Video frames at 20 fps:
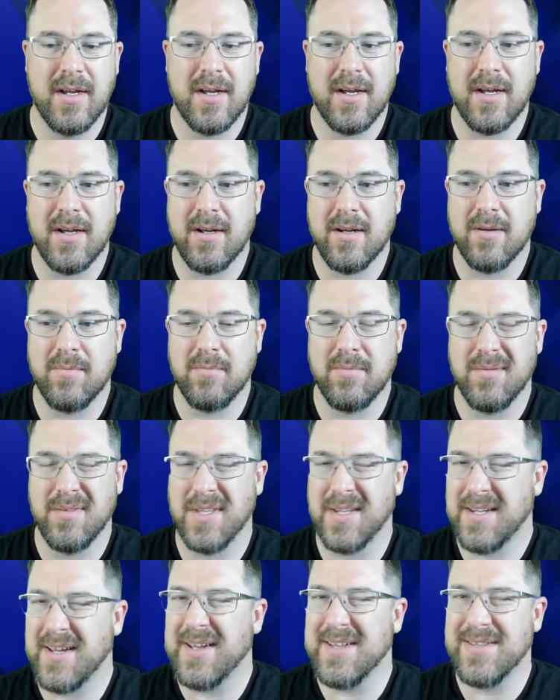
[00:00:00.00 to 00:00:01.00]

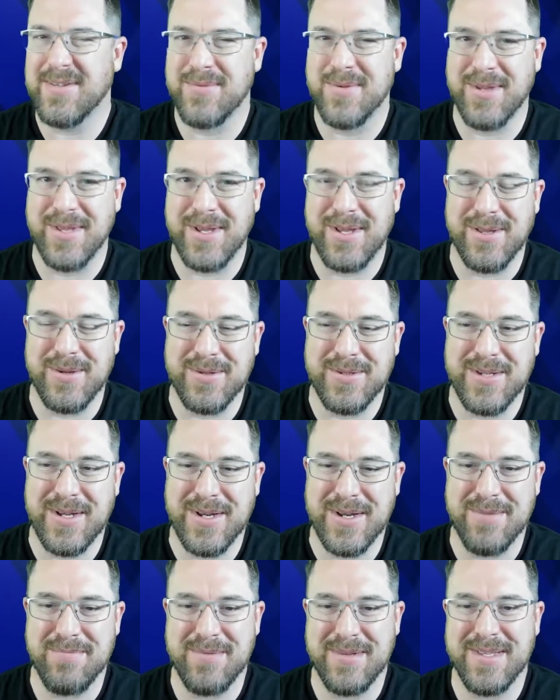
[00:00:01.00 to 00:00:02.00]
The Titan's a really close
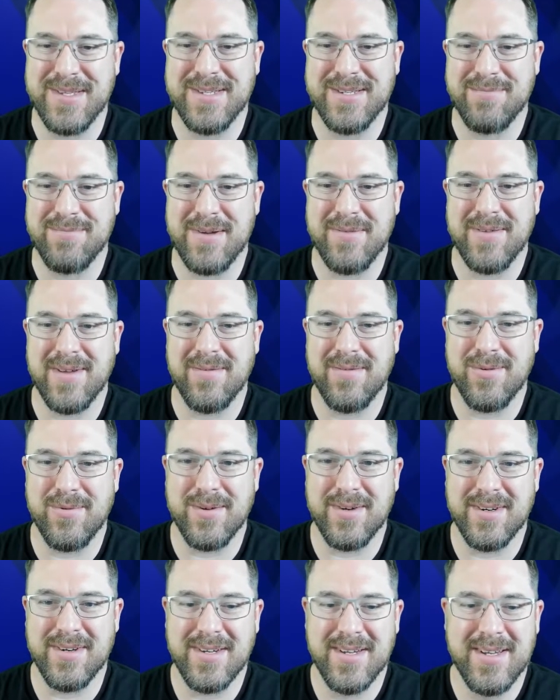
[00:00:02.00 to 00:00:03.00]
second, but this is my favorite
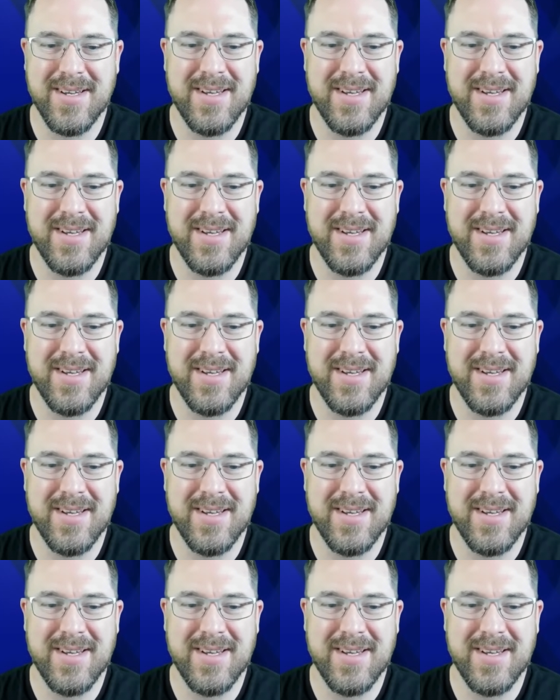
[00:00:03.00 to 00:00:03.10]
one.